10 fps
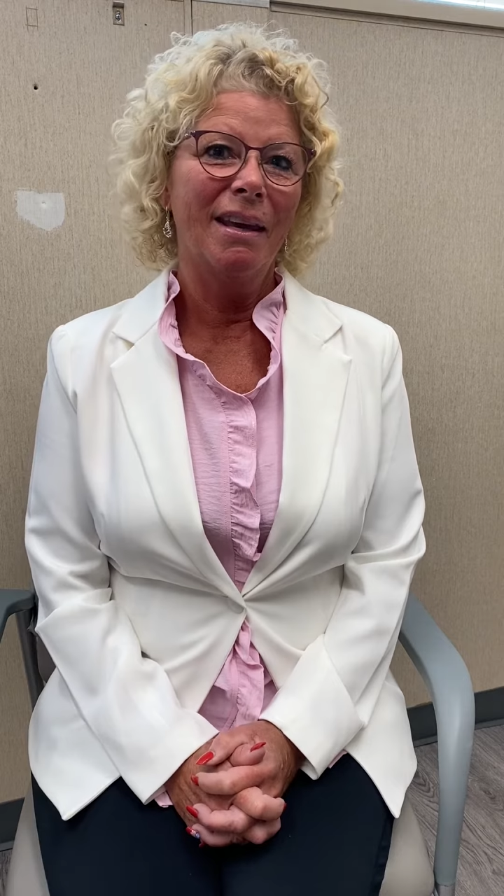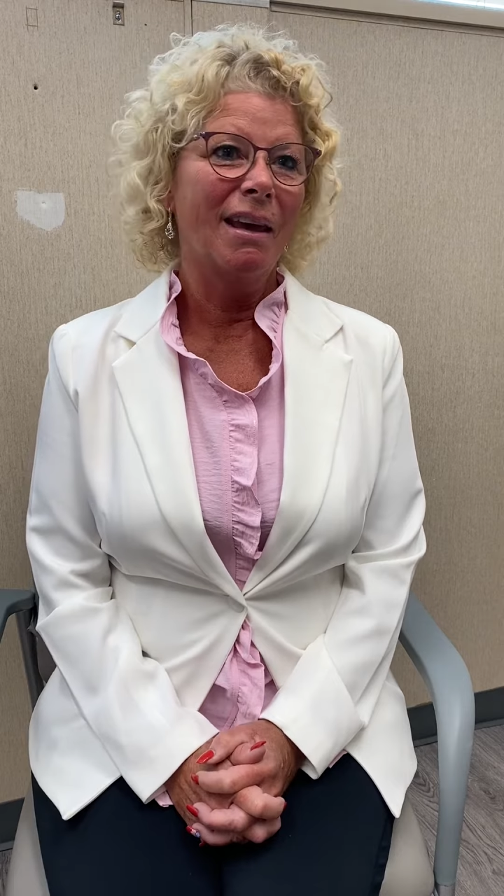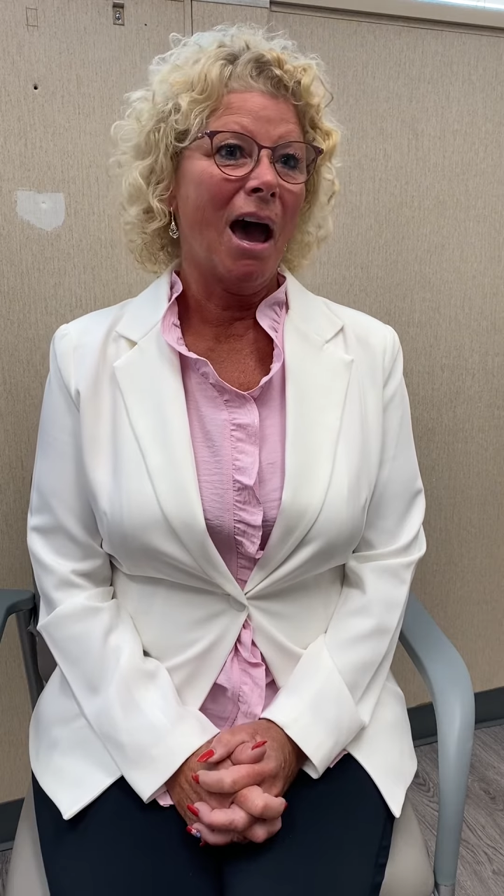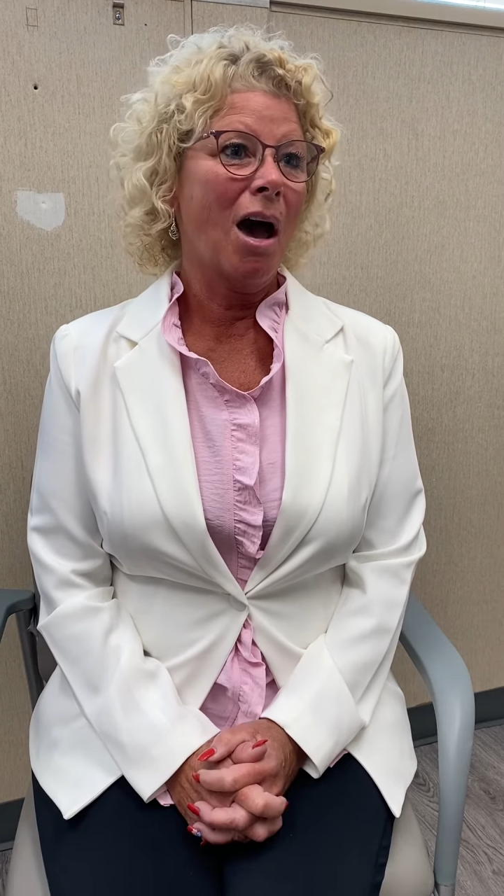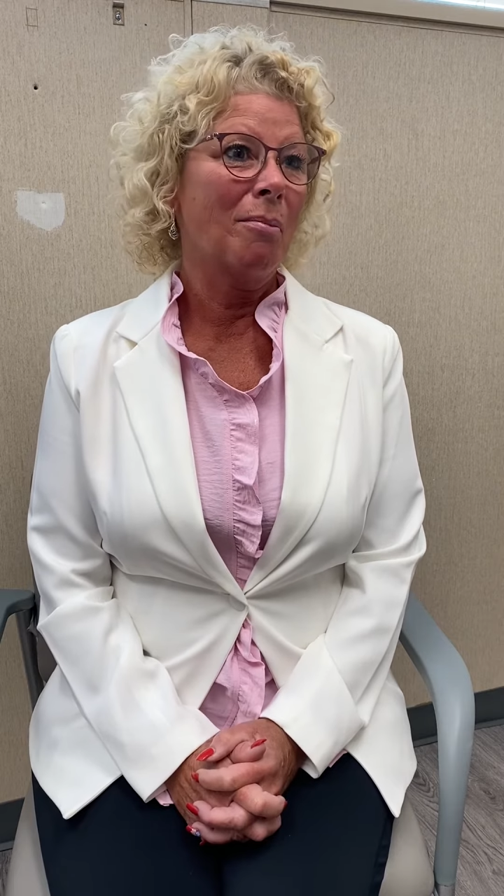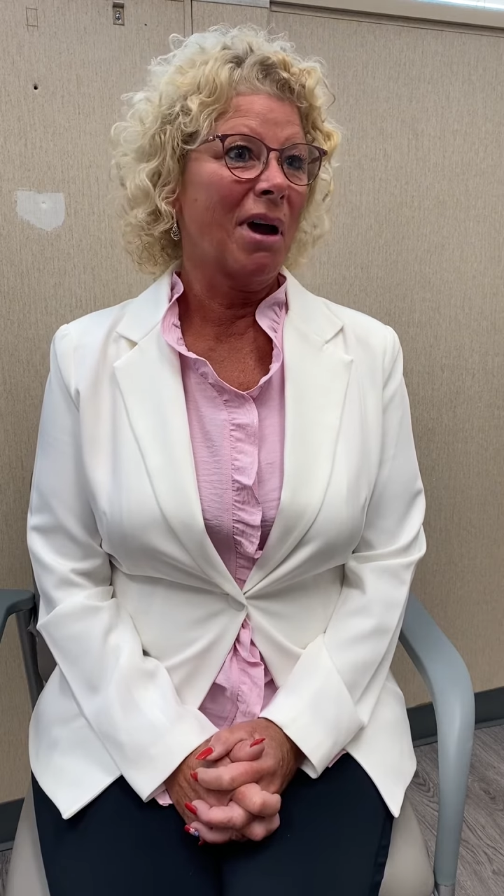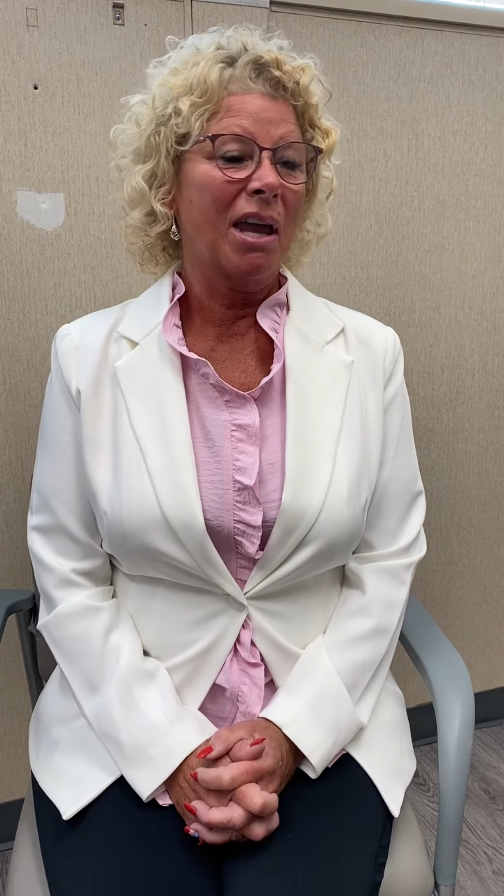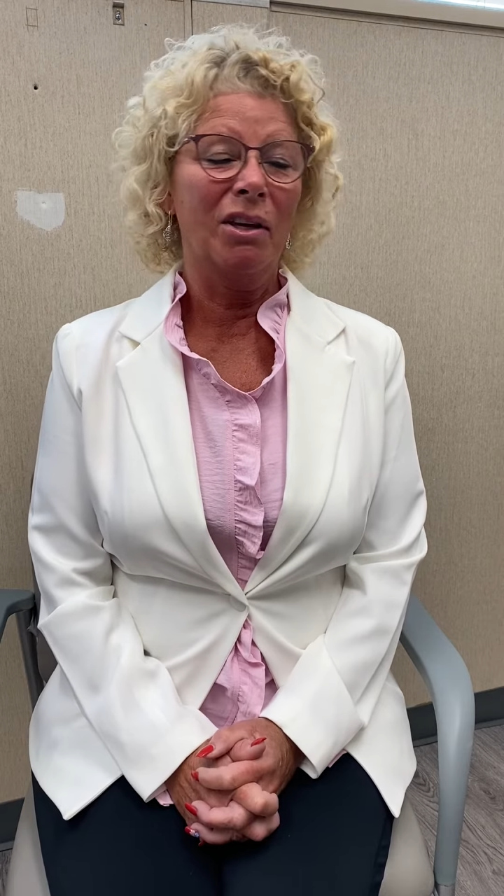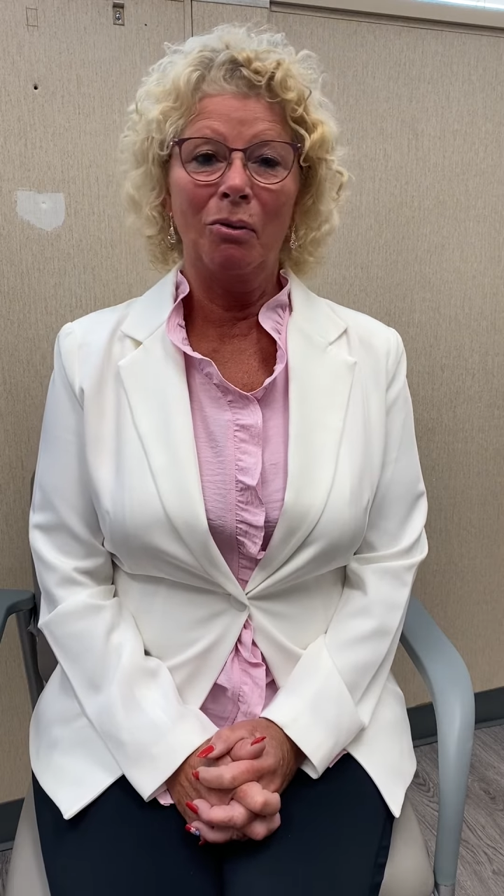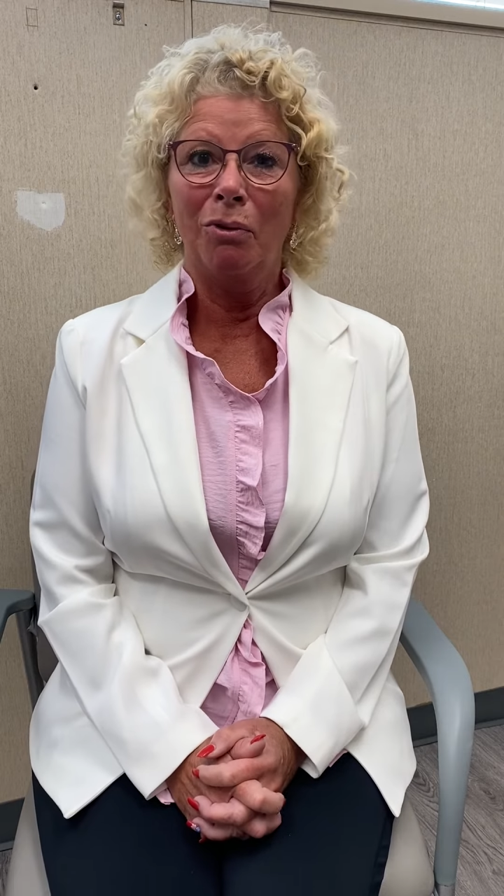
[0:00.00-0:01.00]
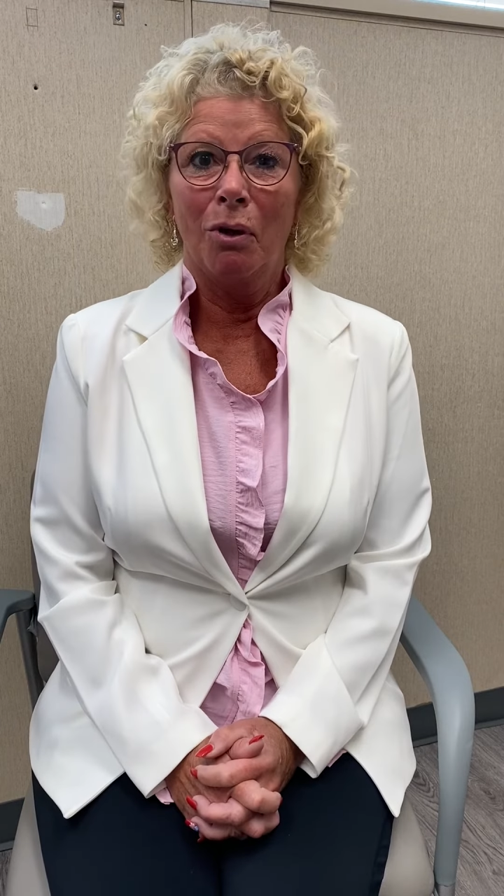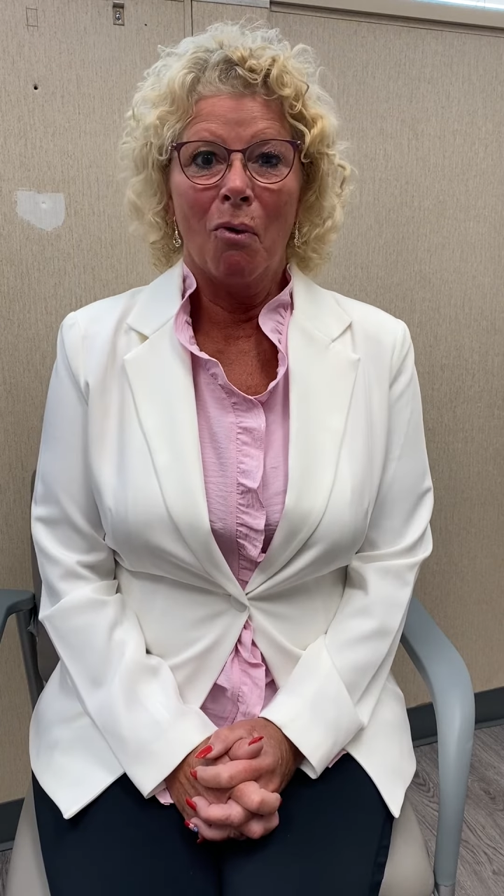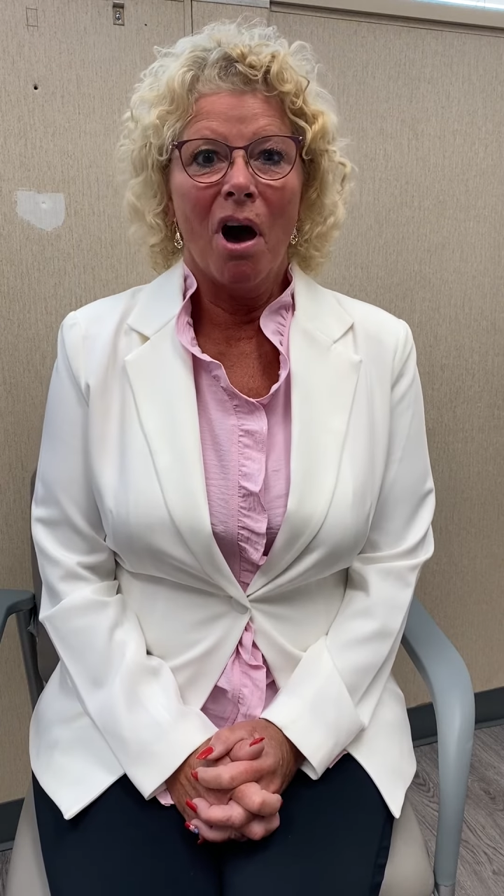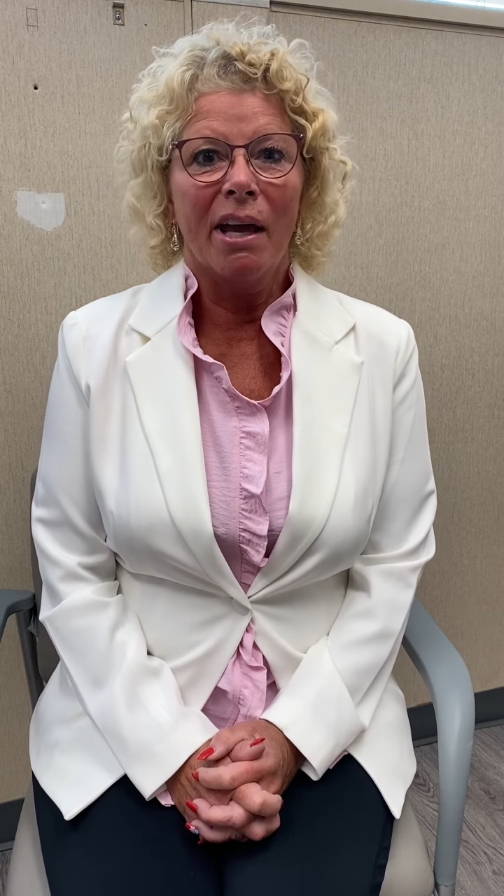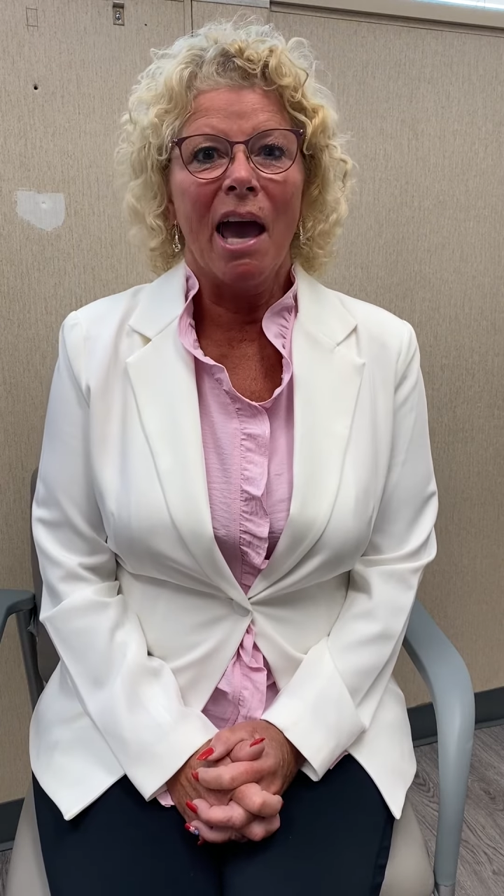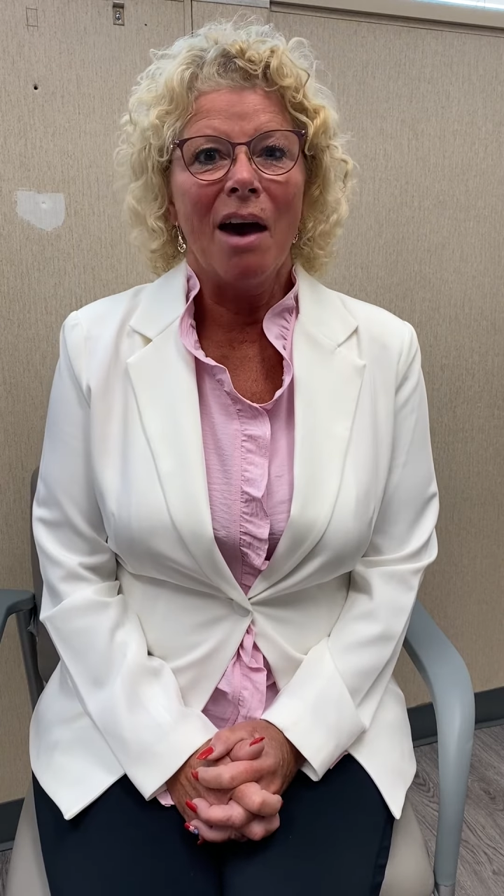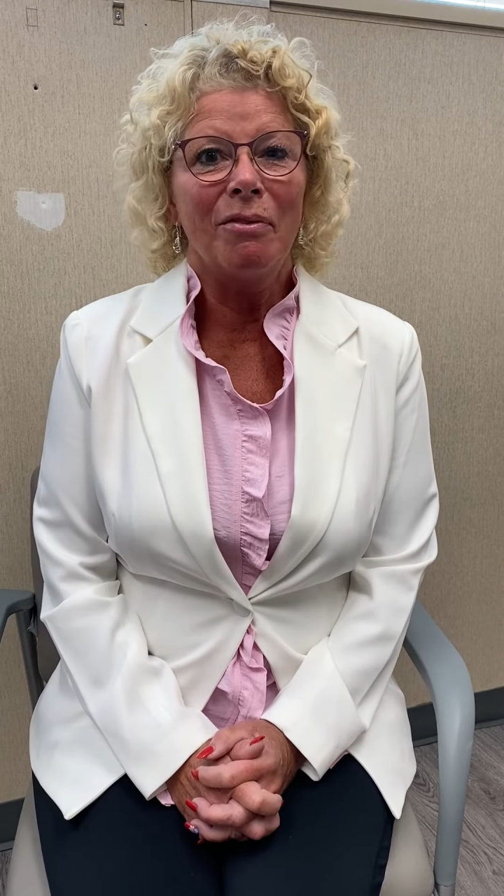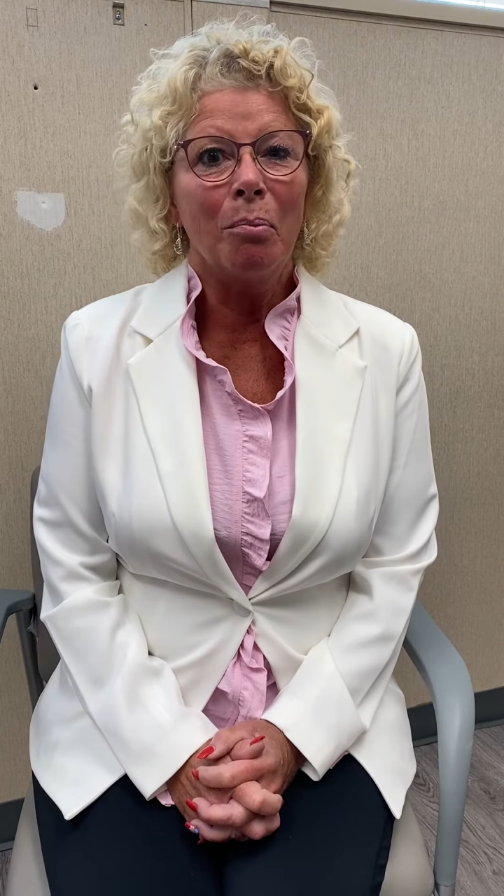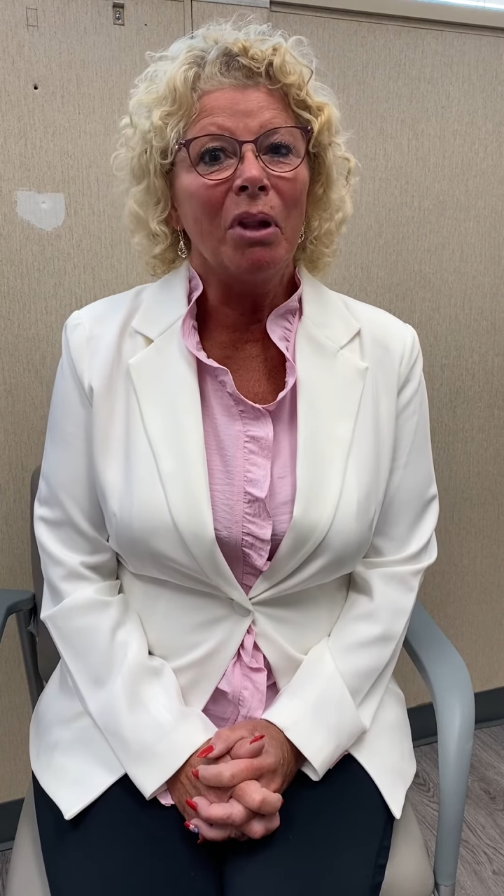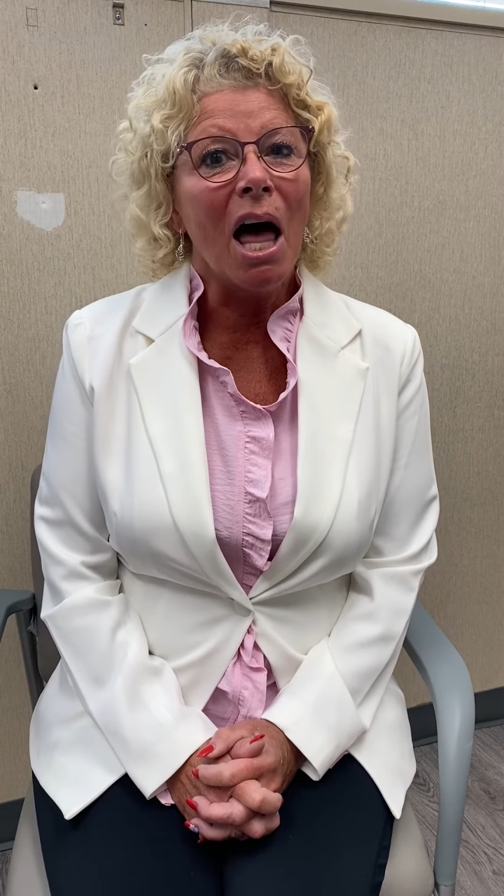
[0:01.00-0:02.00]
Um, I could only walk half
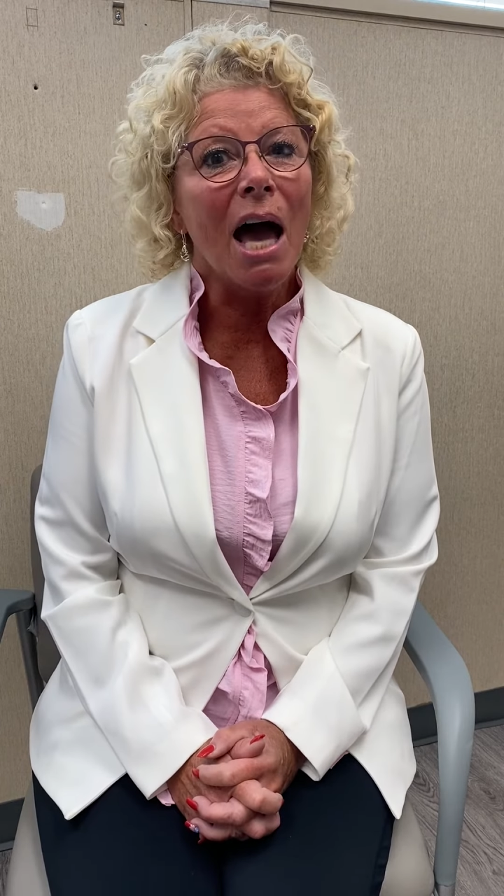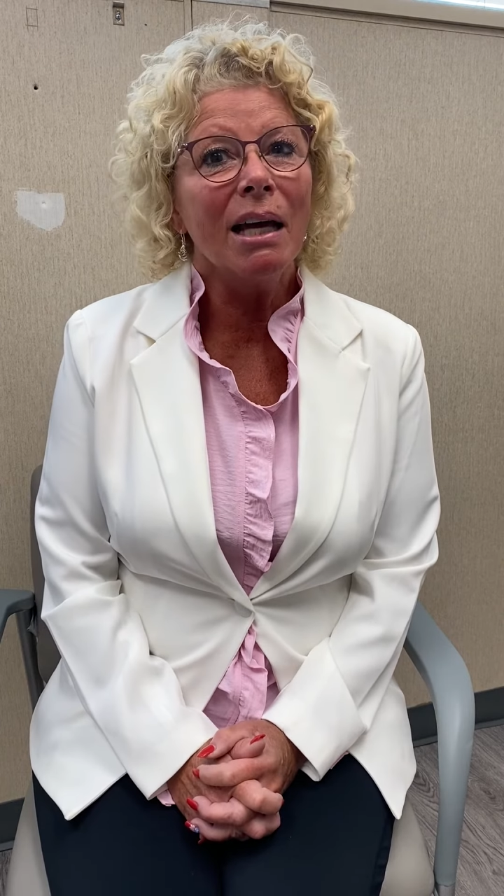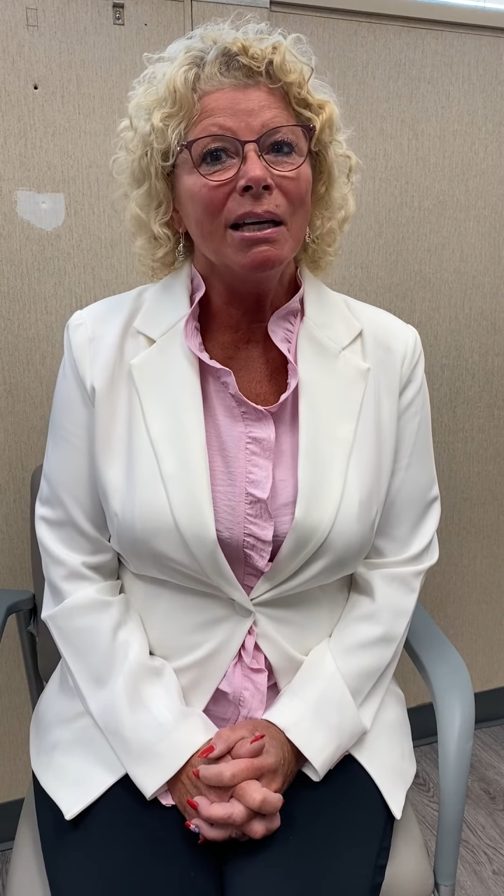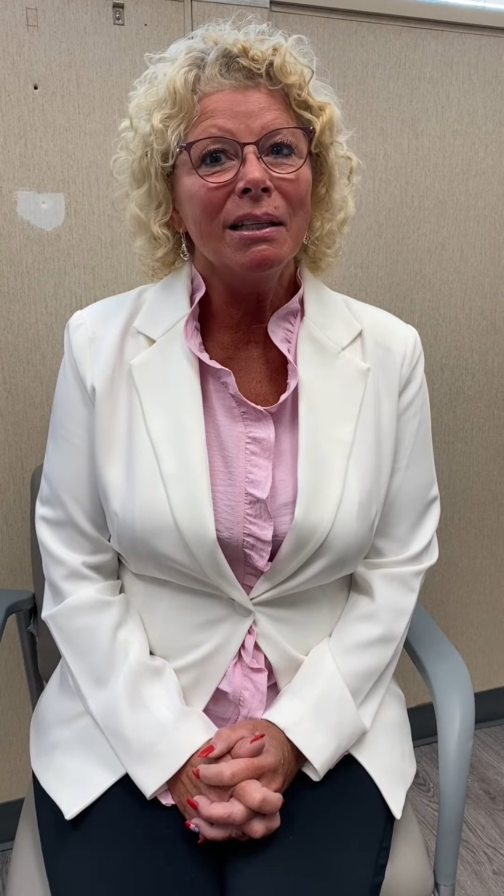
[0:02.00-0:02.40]
a block